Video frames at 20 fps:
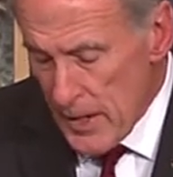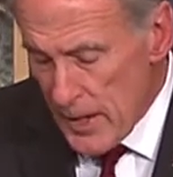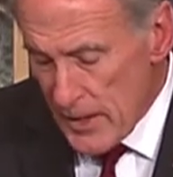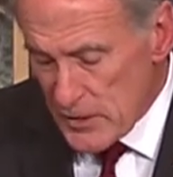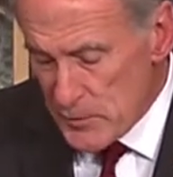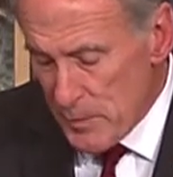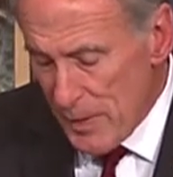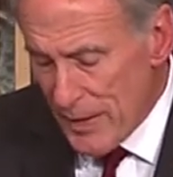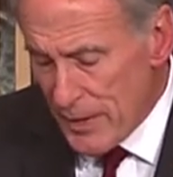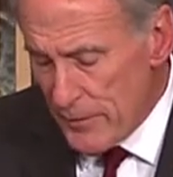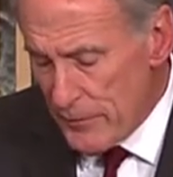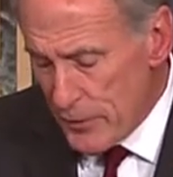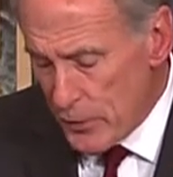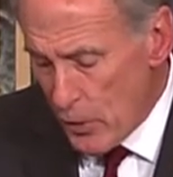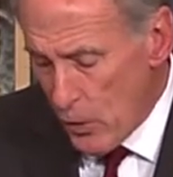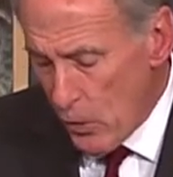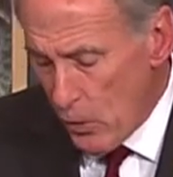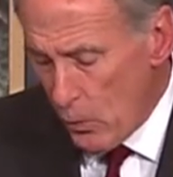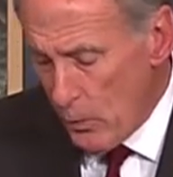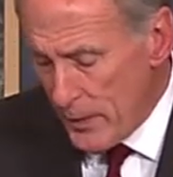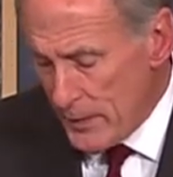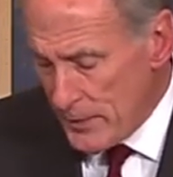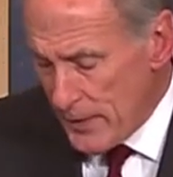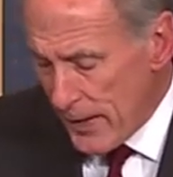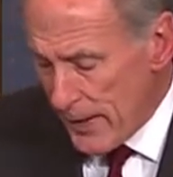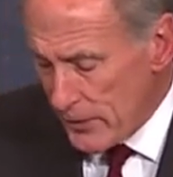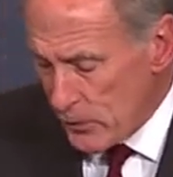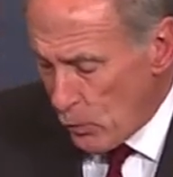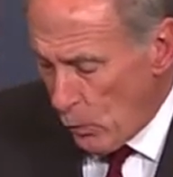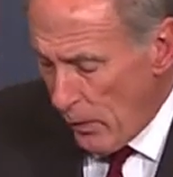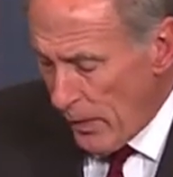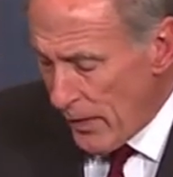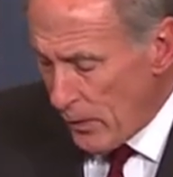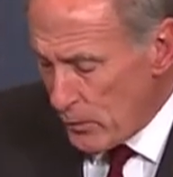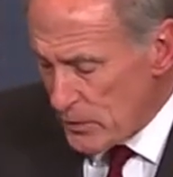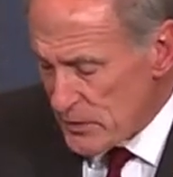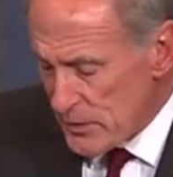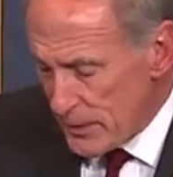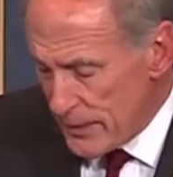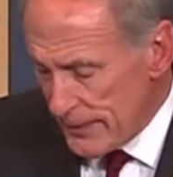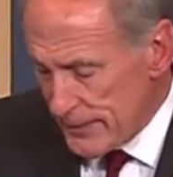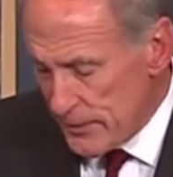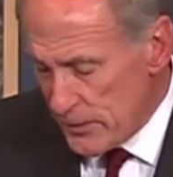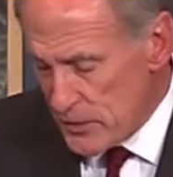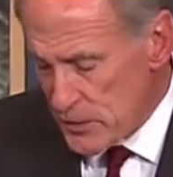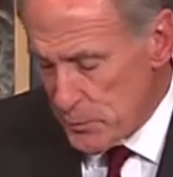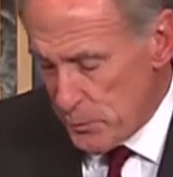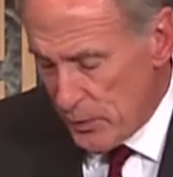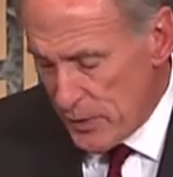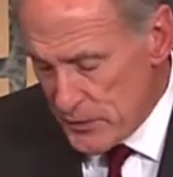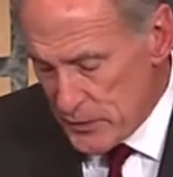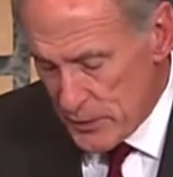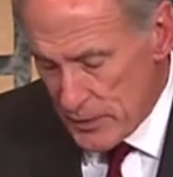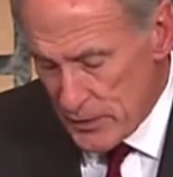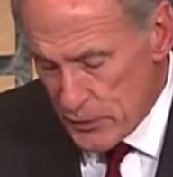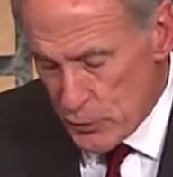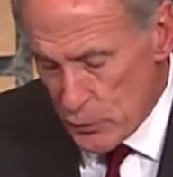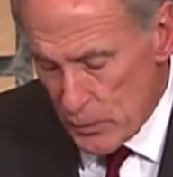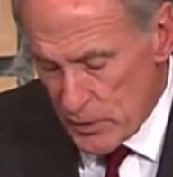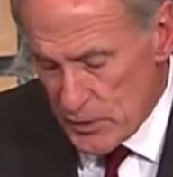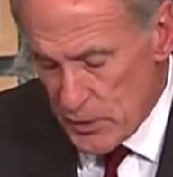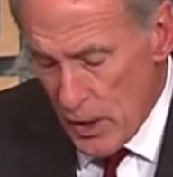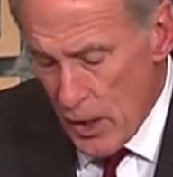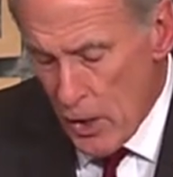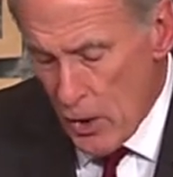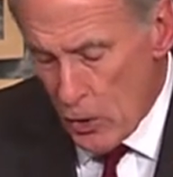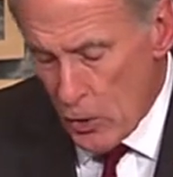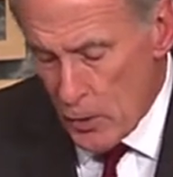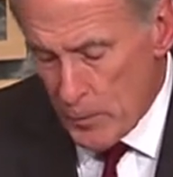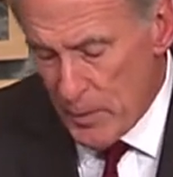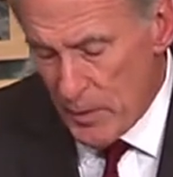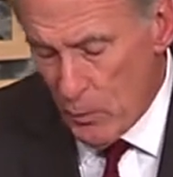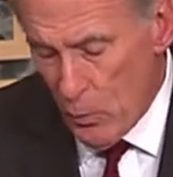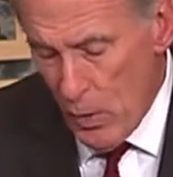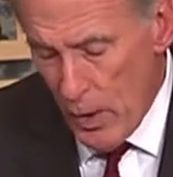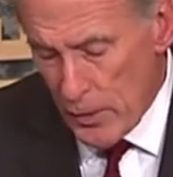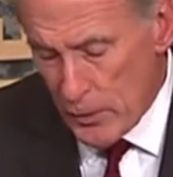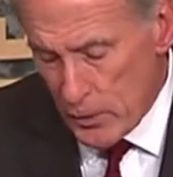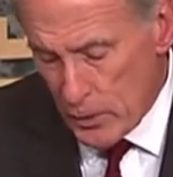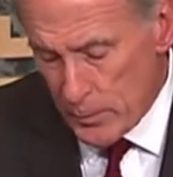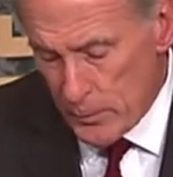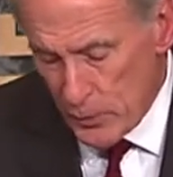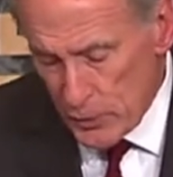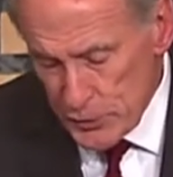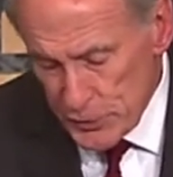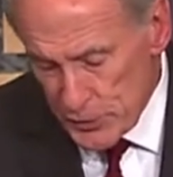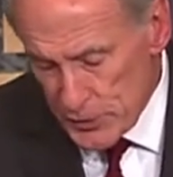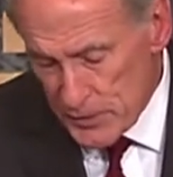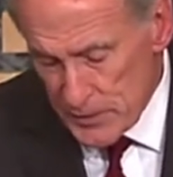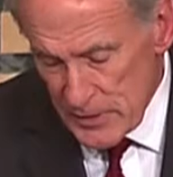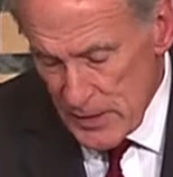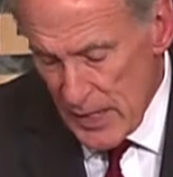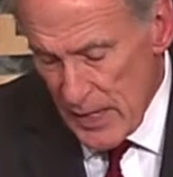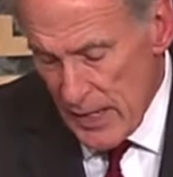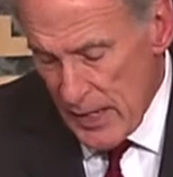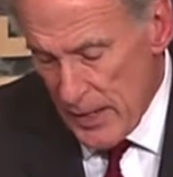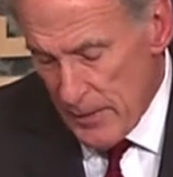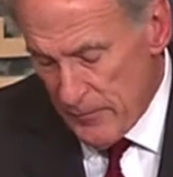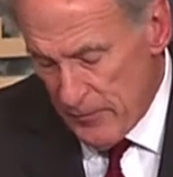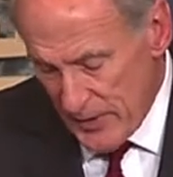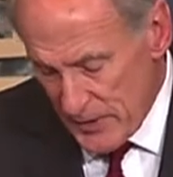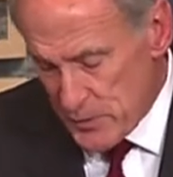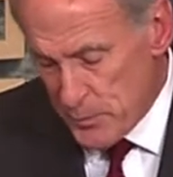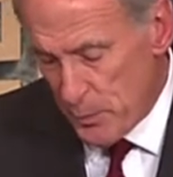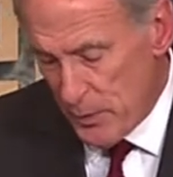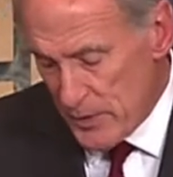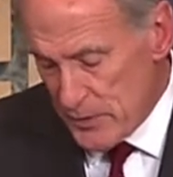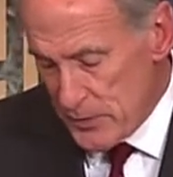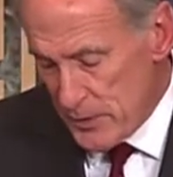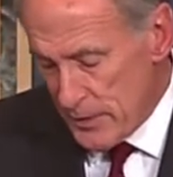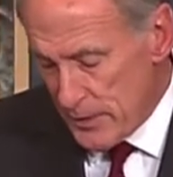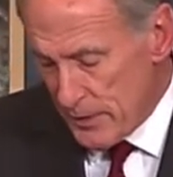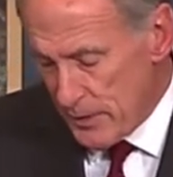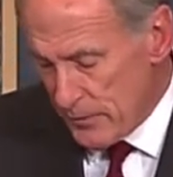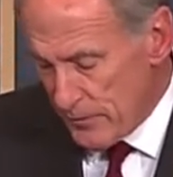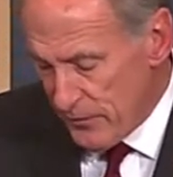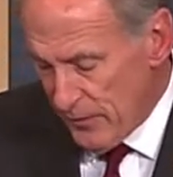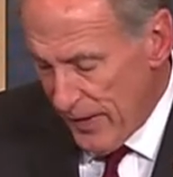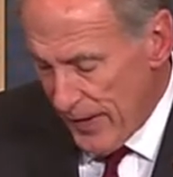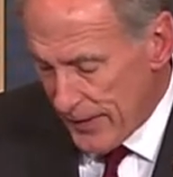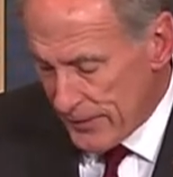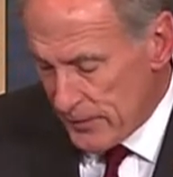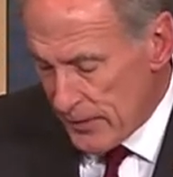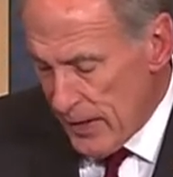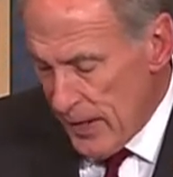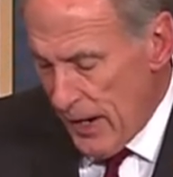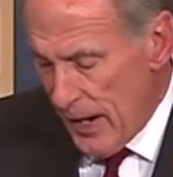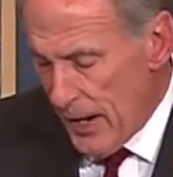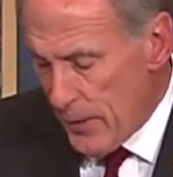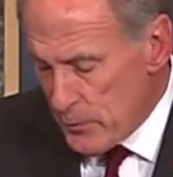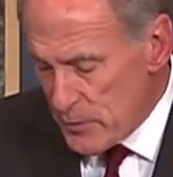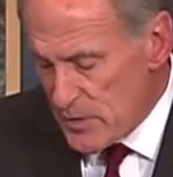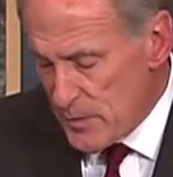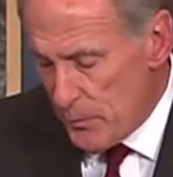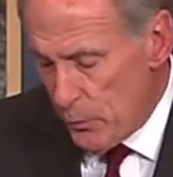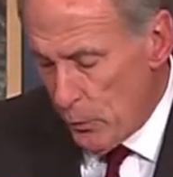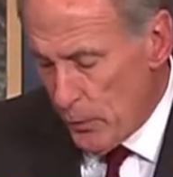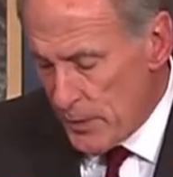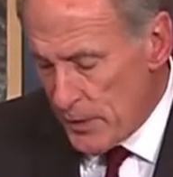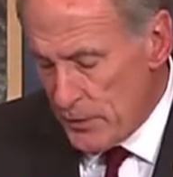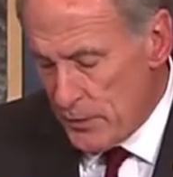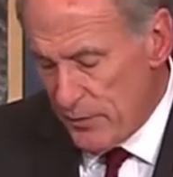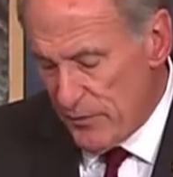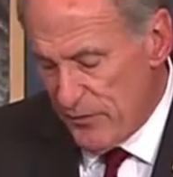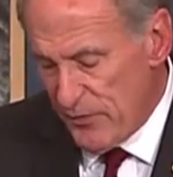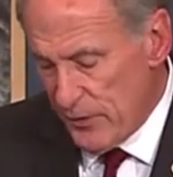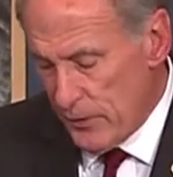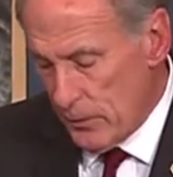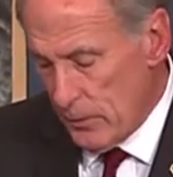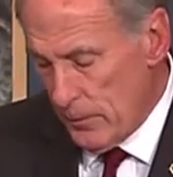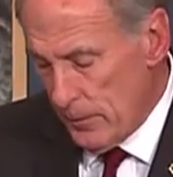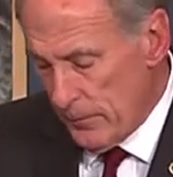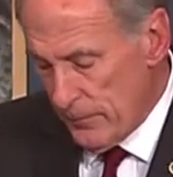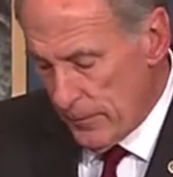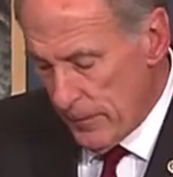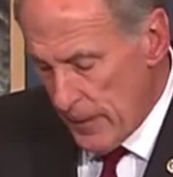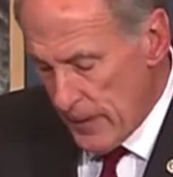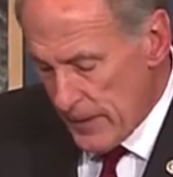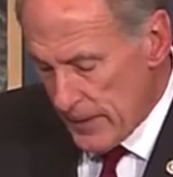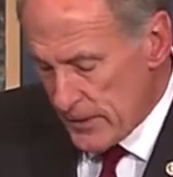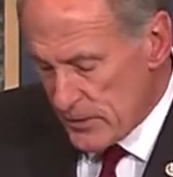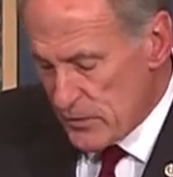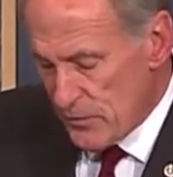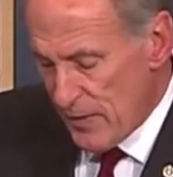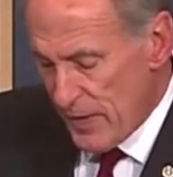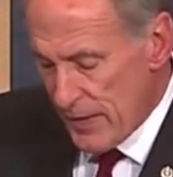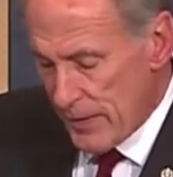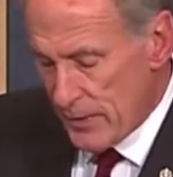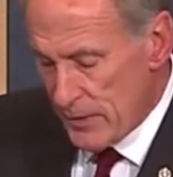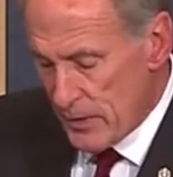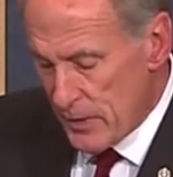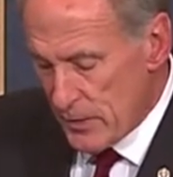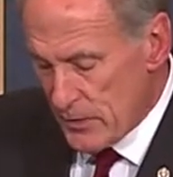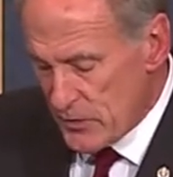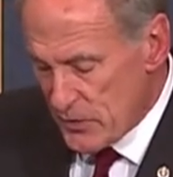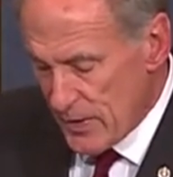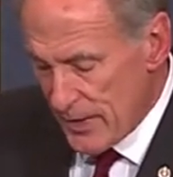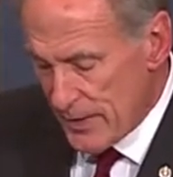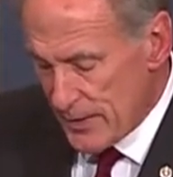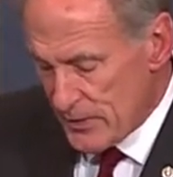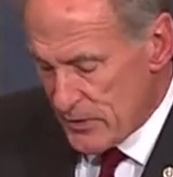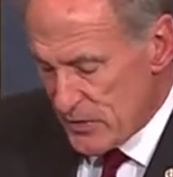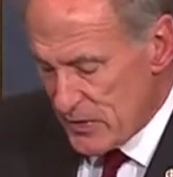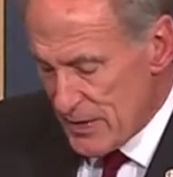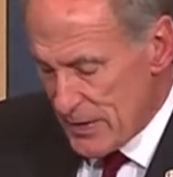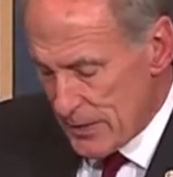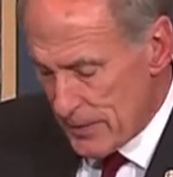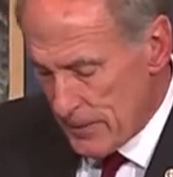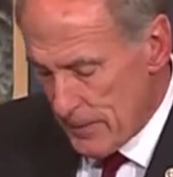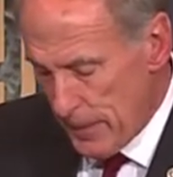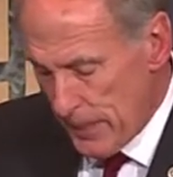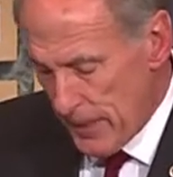As many of you know, when Dan Quayle was elected as president, George Herbert Walker Bush's vice president, in fact, I was appointed to fill his vacant Senate seat.